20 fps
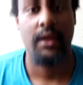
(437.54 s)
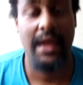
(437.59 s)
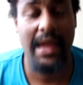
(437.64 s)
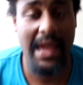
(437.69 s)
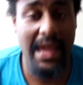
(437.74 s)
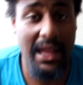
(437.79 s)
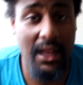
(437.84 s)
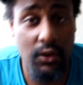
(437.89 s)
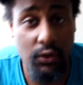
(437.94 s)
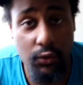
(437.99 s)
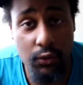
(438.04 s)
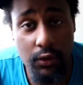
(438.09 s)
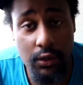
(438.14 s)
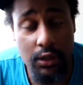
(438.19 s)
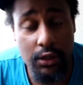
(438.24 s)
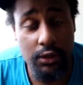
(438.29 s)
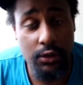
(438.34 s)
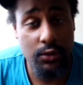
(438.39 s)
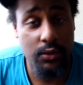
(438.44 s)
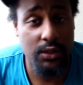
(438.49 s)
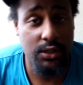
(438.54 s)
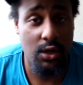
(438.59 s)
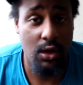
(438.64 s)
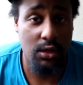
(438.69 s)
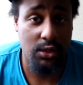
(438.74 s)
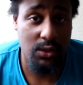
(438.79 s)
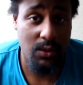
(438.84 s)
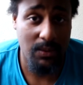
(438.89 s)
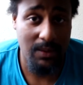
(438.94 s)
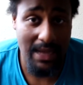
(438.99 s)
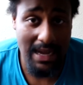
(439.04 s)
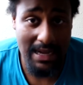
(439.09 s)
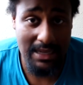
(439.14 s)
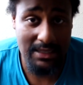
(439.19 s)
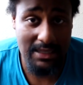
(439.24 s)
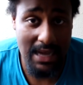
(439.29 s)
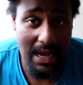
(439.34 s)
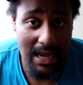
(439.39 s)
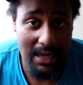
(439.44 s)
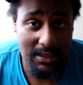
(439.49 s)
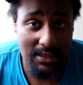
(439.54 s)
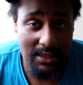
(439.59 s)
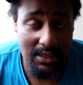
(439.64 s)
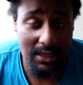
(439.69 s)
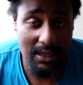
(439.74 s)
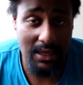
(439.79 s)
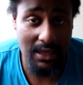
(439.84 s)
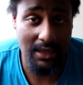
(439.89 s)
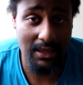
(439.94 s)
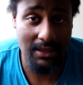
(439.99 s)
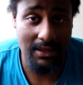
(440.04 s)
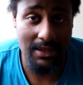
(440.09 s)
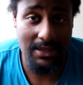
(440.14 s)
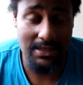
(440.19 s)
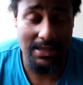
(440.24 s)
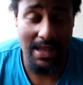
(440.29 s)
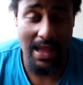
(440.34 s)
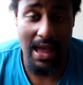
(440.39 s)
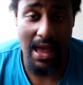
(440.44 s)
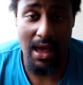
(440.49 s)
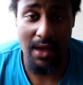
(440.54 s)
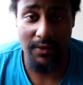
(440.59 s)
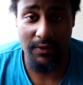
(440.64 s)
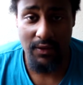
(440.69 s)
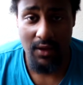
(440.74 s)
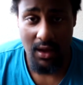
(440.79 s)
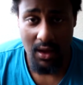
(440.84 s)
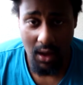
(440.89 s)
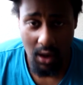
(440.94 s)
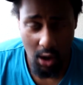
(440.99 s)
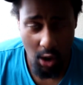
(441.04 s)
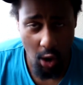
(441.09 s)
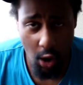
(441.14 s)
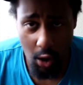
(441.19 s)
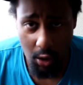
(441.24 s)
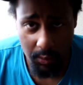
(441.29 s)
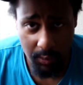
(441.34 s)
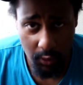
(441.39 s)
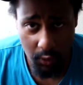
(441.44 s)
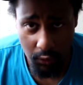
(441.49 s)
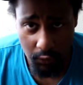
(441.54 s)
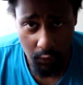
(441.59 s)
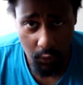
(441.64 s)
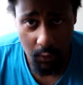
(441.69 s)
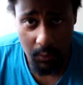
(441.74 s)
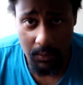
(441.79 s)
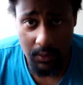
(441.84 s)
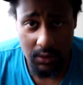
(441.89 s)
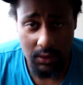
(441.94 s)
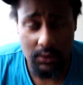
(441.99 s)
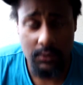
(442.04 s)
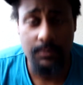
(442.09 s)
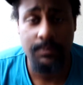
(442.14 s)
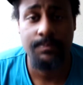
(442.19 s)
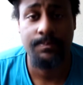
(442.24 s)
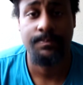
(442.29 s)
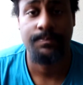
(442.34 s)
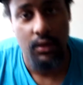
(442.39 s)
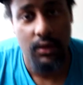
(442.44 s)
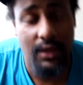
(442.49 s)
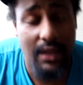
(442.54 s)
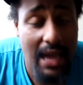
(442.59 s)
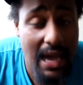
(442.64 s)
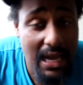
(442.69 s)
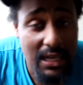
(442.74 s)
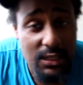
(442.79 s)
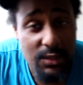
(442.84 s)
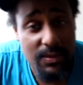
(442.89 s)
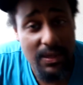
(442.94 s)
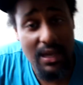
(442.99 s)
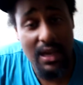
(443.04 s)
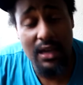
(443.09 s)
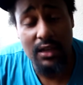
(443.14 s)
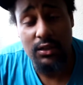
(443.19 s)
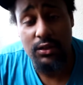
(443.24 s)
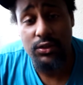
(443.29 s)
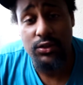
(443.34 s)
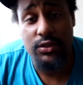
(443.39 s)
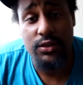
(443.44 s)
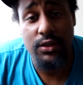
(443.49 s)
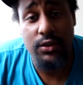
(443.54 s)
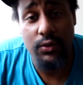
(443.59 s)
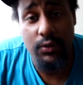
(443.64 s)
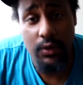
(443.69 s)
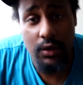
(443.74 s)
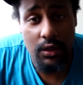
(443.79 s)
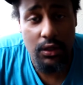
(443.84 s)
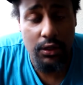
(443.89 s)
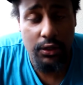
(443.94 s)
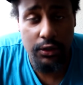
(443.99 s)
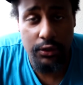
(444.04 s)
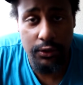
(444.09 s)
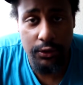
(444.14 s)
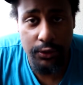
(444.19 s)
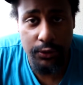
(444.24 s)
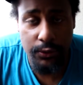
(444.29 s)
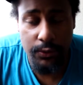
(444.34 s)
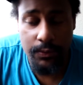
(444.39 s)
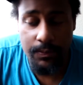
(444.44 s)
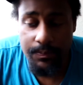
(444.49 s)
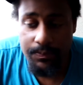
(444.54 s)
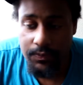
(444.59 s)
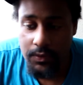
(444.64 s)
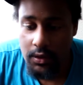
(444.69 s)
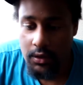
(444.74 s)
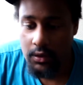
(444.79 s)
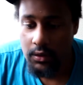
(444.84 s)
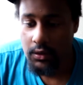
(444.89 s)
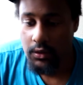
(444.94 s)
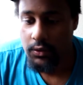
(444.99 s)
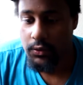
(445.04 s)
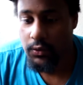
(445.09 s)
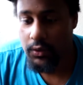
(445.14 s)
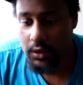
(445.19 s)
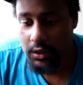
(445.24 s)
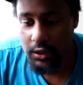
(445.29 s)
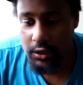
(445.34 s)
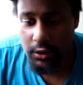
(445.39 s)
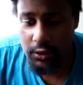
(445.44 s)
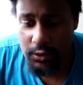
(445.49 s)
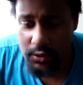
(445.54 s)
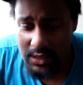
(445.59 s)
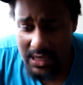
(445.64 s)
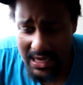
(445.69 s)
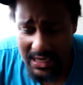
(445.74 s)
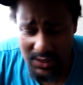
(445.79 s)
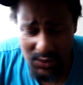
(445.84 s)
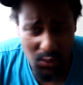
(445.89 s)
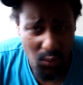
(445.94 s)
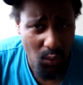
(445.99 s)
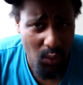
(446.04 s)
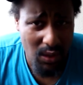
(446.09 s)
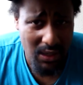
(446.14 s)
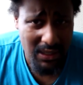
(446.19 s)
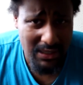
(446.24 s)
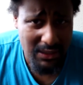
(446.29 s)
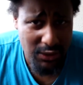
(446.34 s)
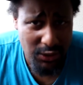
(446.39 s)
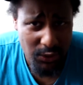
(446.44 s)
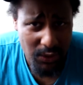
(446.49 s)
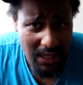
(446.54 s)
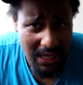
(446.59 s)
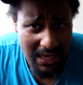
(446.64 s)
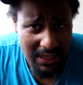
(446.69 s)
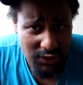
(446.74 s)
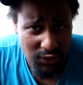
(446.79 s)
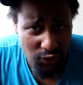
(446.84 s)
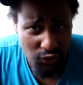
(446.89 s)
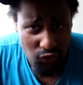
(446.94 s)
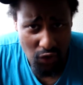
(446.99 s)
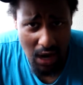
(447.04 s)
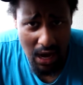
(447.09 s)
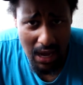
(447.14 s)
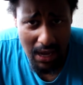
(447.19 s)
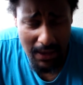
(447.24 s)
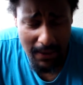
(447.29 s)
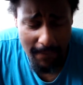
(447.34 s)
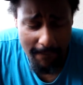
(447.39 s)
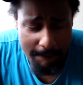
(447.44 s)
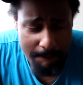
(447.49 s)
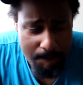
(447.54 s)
And Gorilla Glue is also non-toxic, and it doesn't have a horrible aroma. The cons behind using Gorilla Glue takes 1 to 2 days to dry.